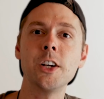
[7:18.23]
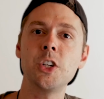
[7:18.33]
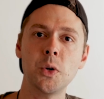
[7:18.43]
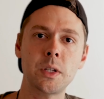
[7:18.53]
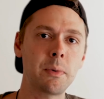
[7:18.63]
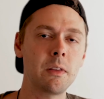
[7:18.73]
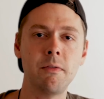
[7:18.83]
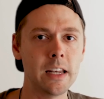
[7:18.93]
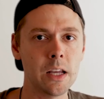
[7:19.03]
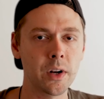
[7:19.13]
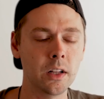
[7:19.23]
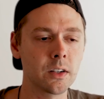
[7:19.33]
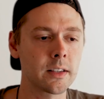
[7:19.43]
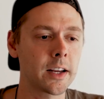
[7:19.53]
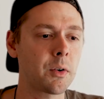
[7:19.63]
It shows up in the video and it
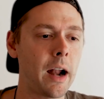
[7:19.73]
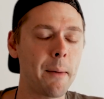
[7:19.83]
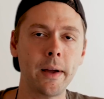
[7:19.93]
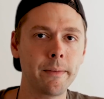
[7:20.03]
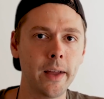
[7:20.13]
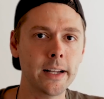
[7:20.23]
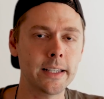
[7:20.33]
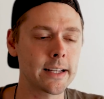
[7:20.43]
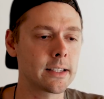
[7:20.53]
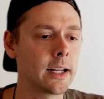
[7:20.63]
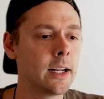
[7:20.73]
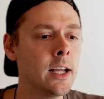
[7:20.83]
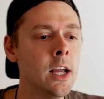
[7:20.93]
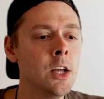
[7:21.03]
looks like crap. I, I tested it.